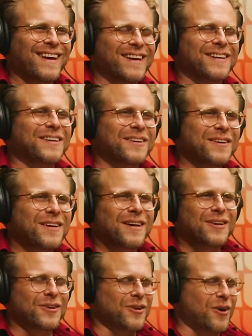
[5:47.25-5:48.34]
in
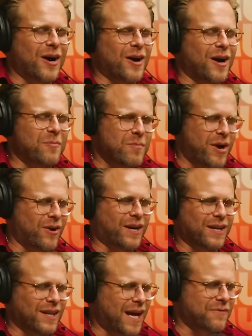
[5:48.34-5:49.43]
you know
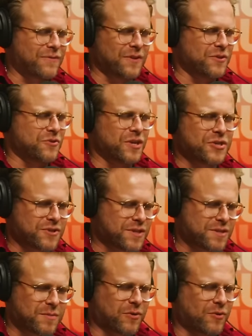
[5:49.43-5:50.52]
American life, in the judicial
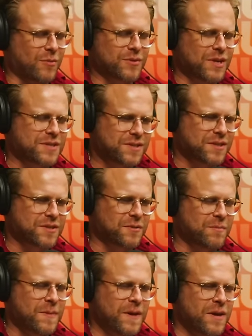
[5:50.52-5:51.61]
system, in the criminal justice
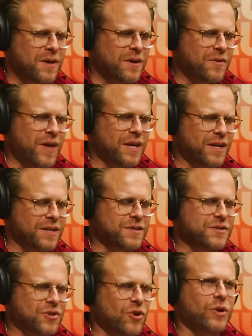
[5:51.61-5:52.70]
system, that
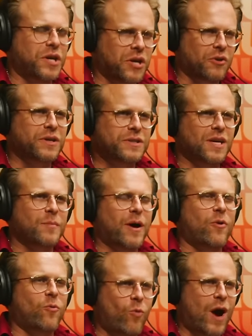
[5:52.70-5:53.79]
is coherent
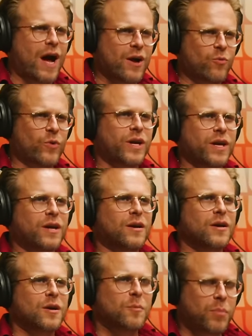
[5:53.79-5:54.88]
about why we
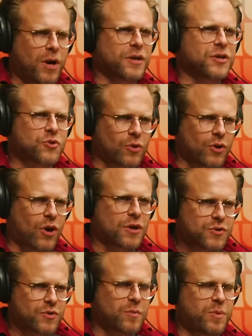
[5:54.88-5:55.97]
punish or
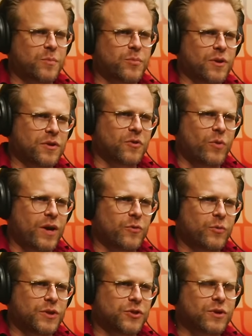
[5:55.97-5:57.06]
incarcerate people in the way that
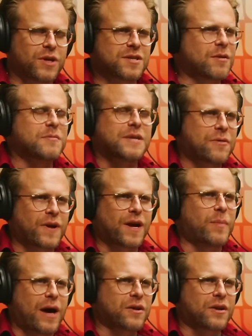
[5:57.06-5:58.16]
we do? Because sometimes I think
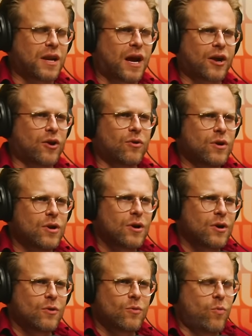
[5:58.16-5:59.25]
about it and I go,
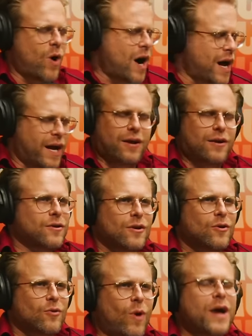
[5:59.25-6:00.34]
why?
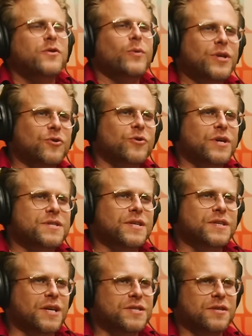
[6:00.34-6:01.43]
Why do we do this? It
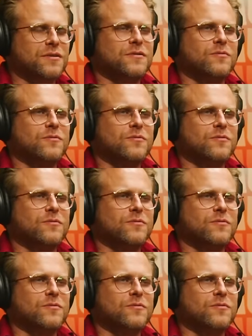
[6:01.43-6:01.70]
doesn't.